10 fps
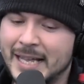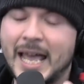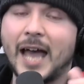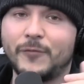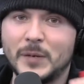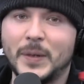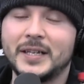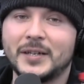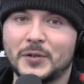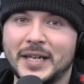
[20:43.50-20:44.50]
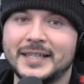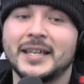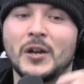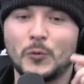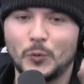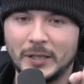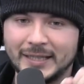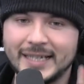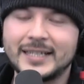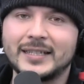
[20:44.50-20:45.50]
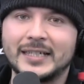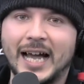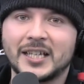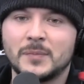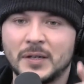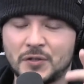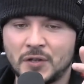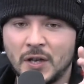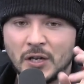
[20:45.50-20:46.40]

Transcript: Everybody agrees. Release the documents.